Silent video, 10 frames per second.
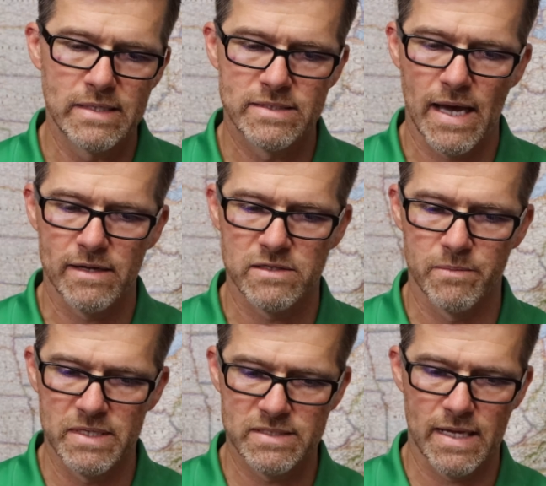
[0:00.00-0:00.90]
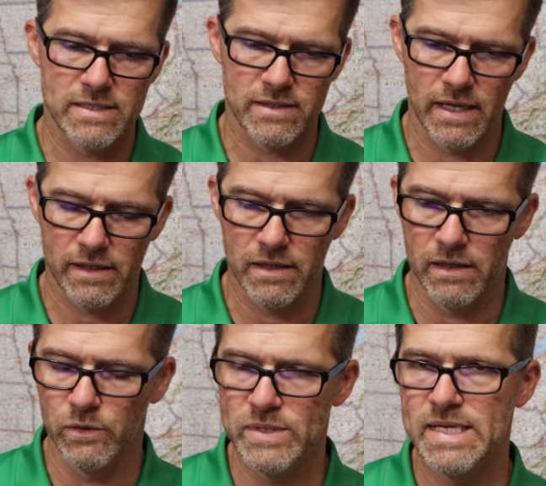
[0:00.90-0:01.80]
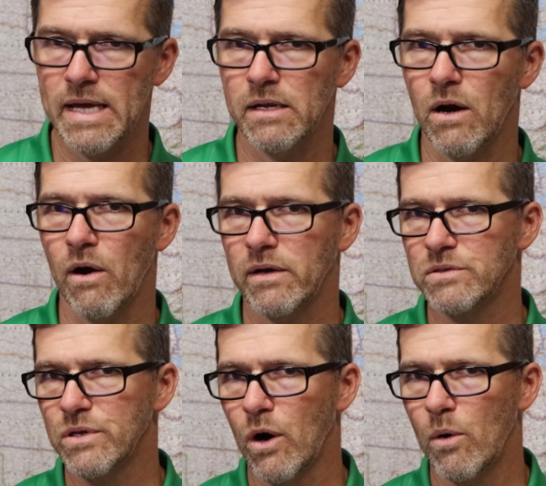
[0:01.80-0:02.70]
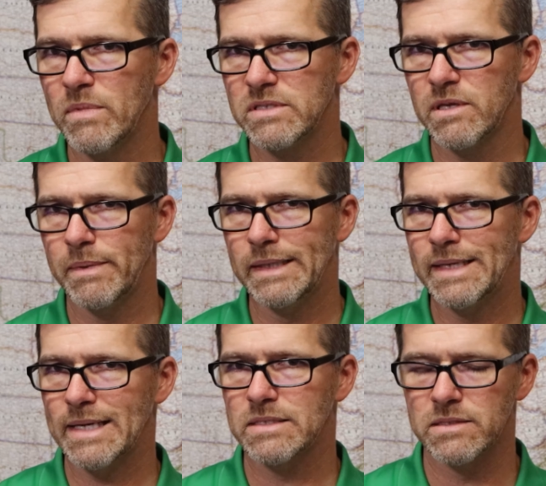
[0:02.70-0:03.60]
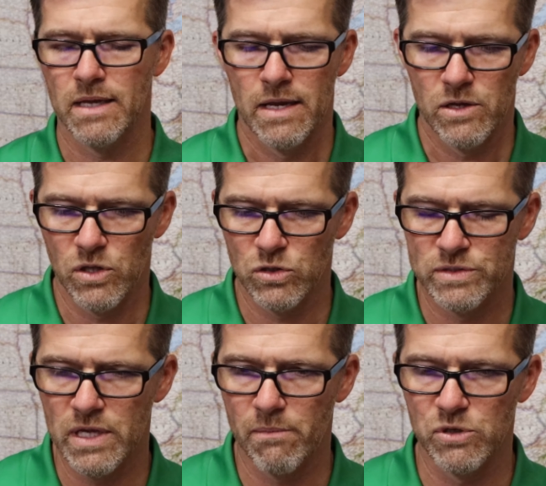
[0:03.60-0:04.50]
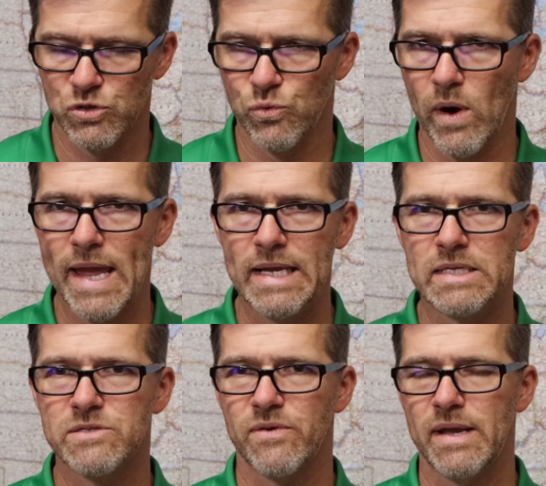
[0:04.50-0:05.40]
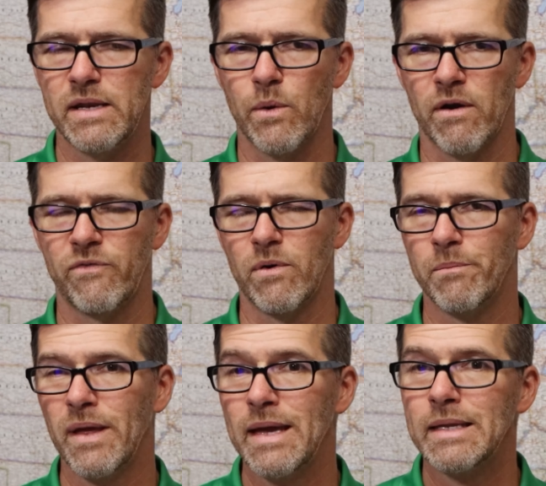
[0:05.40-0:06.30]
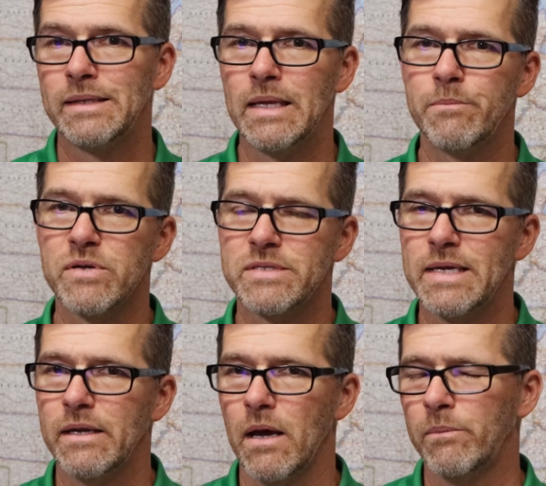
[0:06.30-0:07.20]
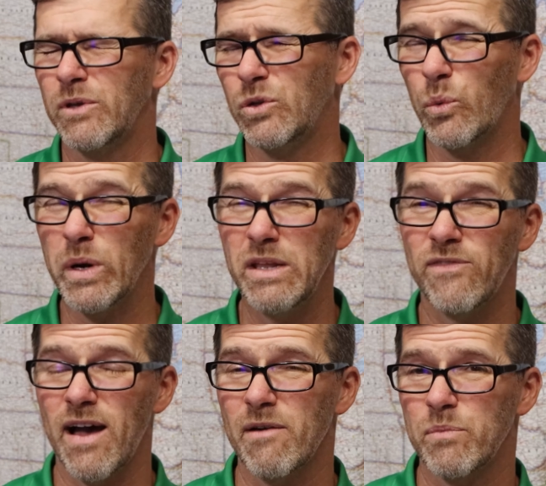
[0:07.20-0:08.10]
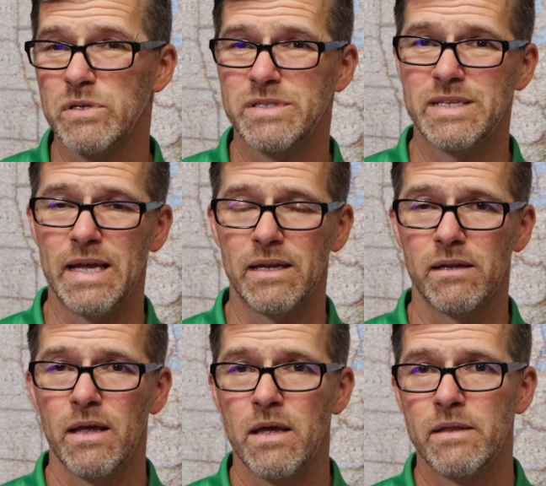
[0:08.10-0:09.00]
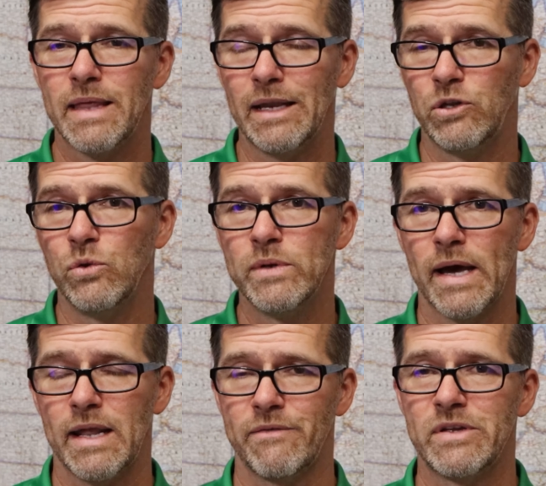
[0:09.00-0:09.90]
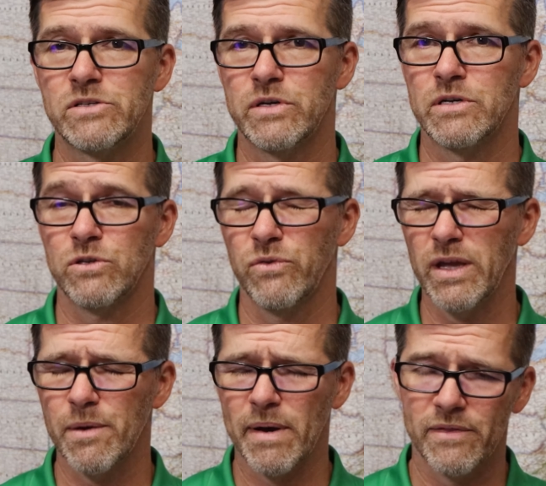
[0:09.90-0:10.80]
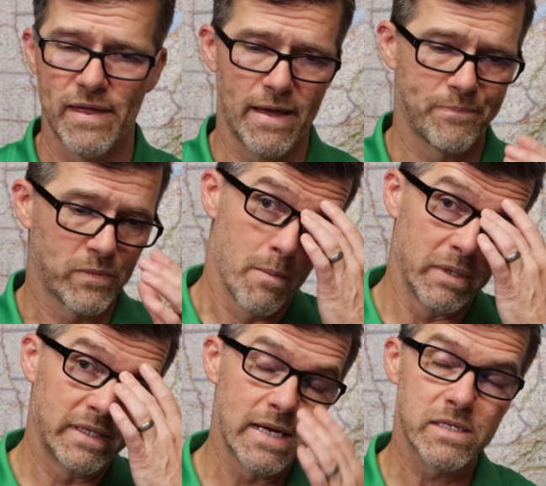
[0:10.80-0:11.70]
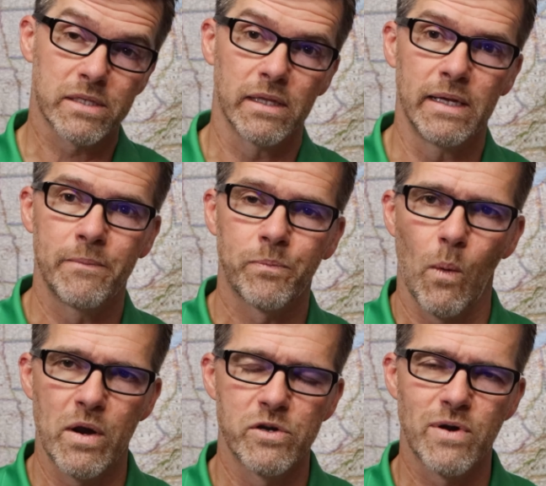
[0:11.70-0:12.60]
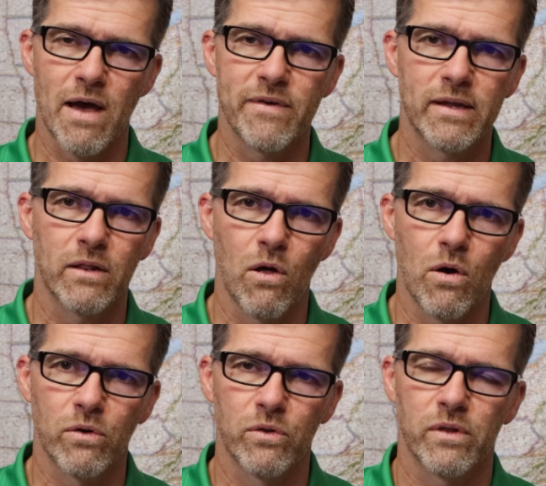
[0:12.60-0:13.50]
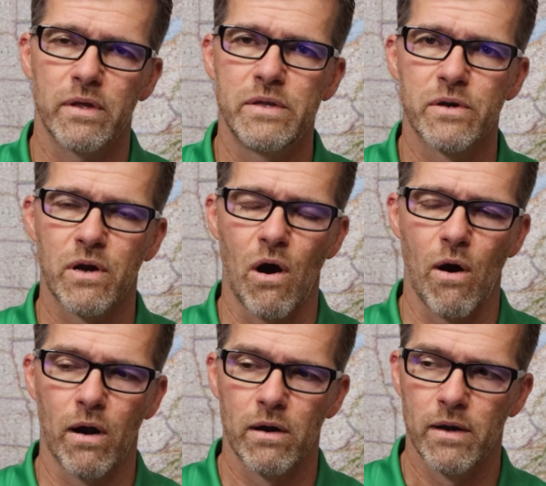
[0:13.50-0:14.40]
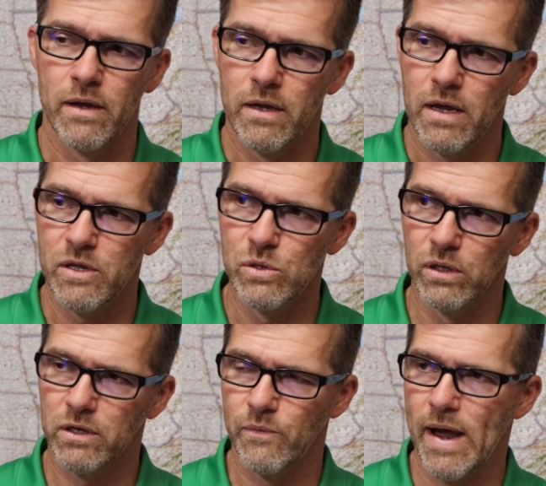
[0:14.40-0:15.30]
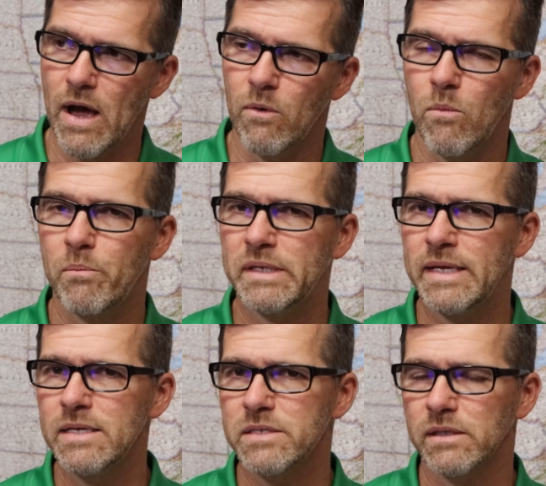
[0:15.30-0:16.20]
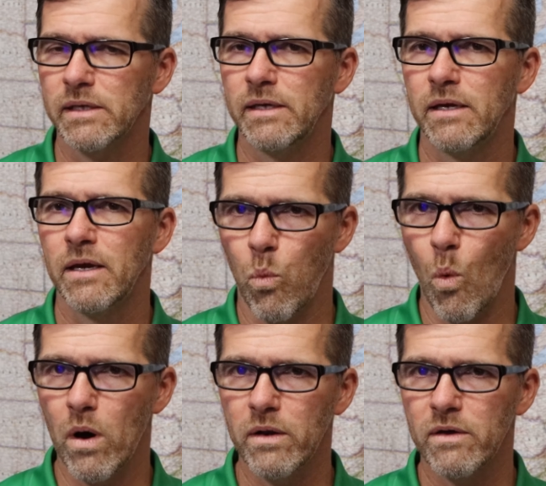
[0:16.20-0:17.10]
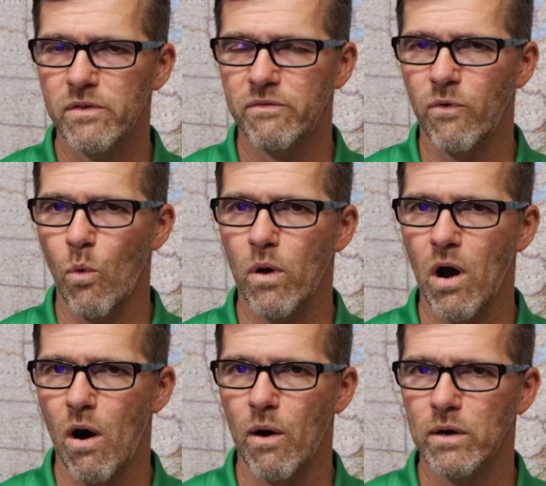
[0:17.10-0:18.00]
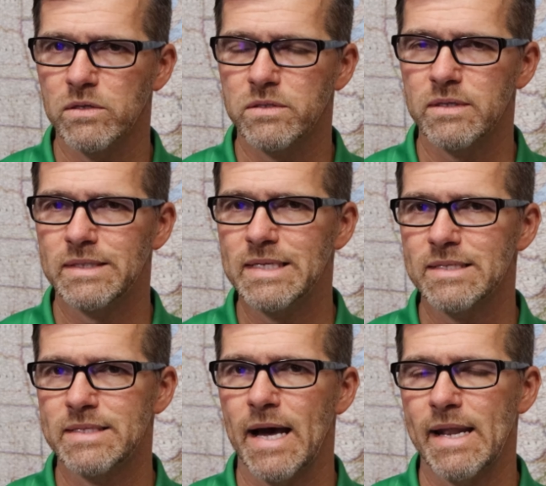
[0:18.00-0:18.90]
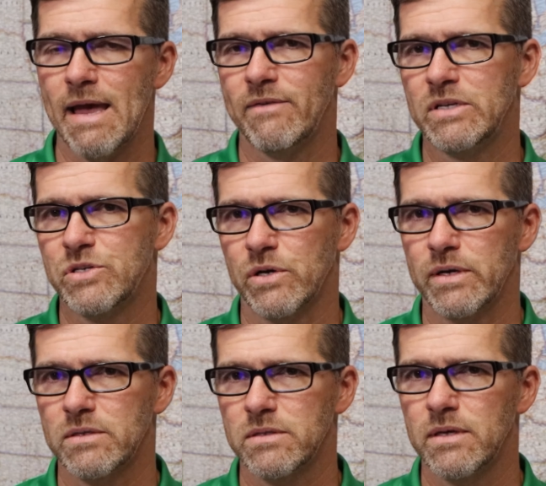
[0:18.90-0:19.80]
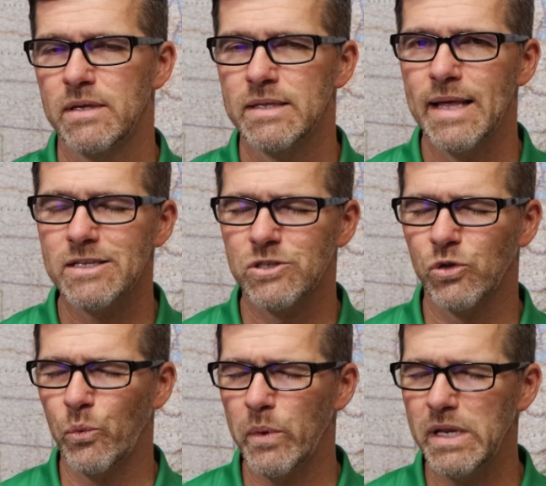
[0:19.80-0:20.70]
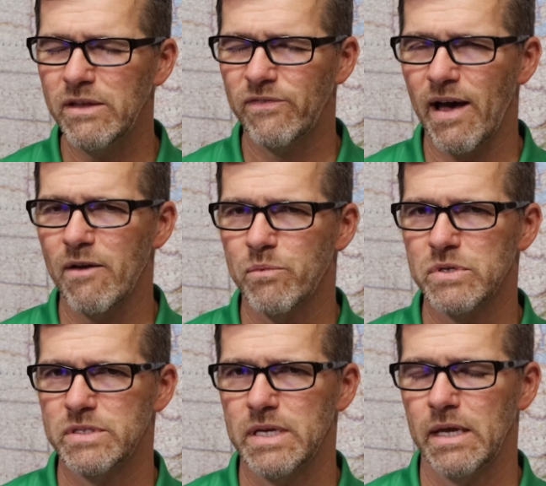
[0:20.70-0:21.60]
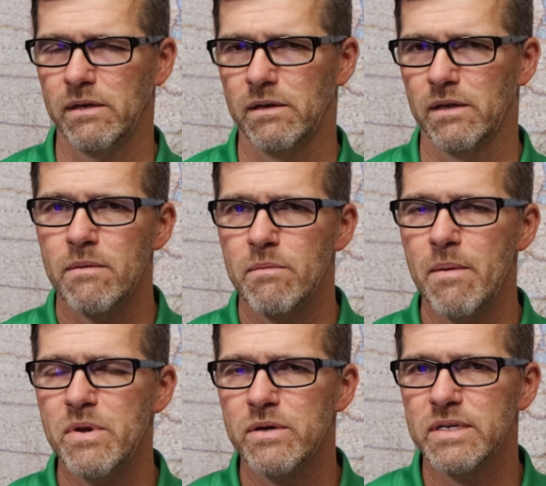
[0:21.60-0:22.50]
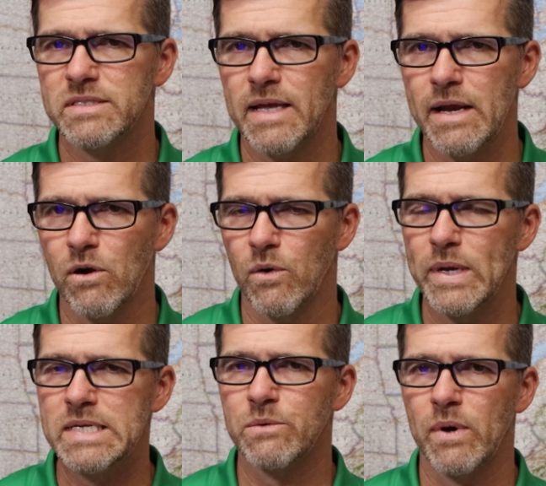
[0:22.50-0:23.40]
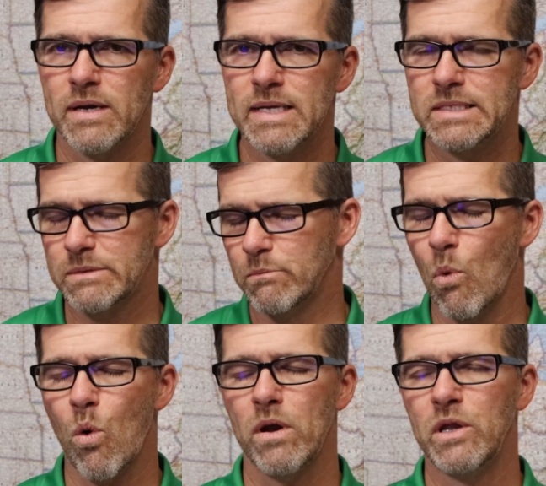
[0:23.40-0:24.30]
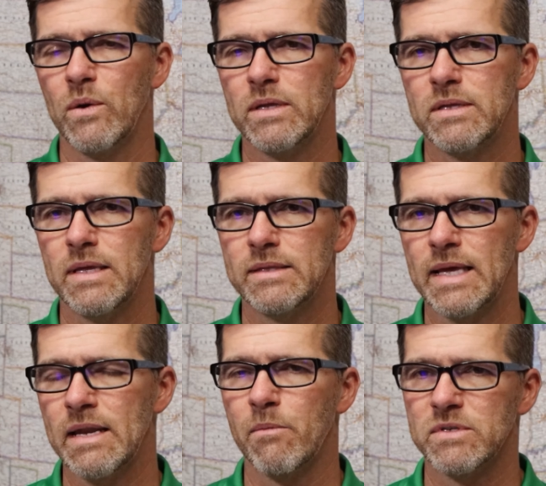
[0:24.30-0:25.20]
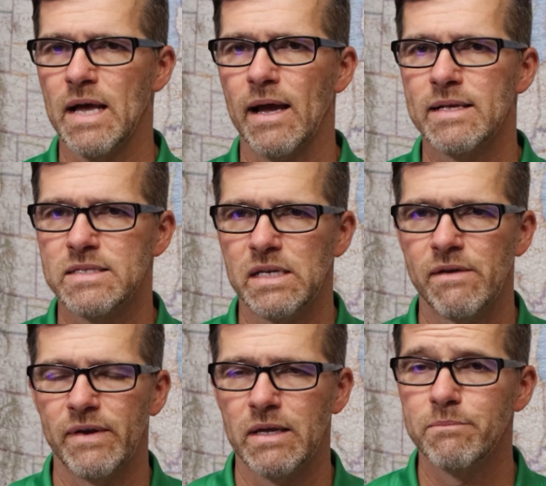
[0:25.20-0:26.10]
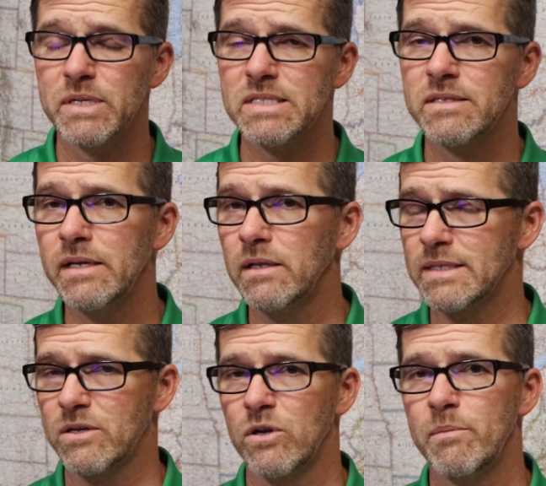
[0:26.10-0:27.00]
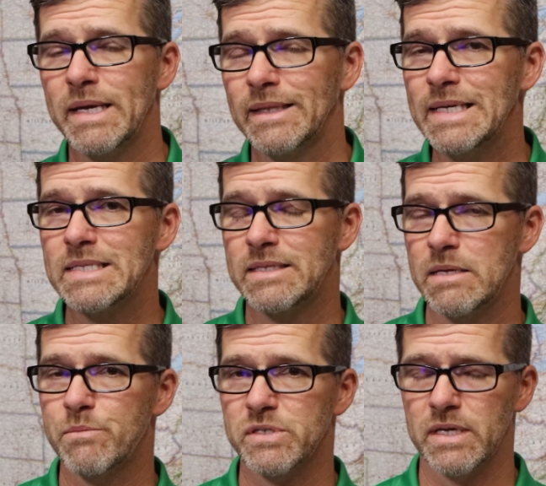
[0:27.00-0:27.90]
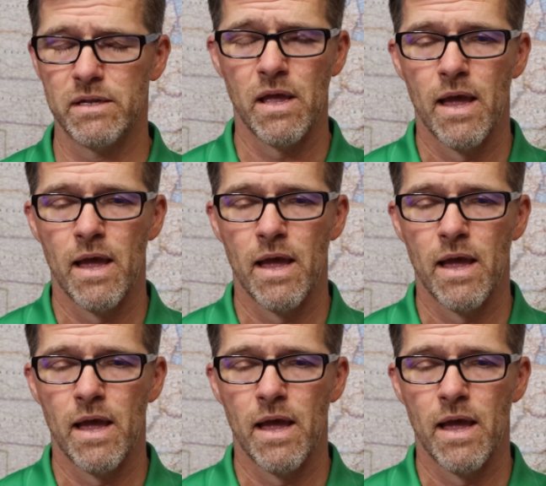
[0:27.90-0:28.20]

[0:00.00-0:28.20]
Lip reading: Inside of some of the states like Louisiana, Arkansas, Mississippi, Texas, you know, those numbers range anywhere from 10% up to 25% that do not have insurance. So think about that. Potentially, while you're driving along in your car and you look around, potentially one of the 4 cars does not have insurance. That's 25%. Maybe you're in a state or a region where it's more, you know, that number's not as significant, but it's going to be at least 10%.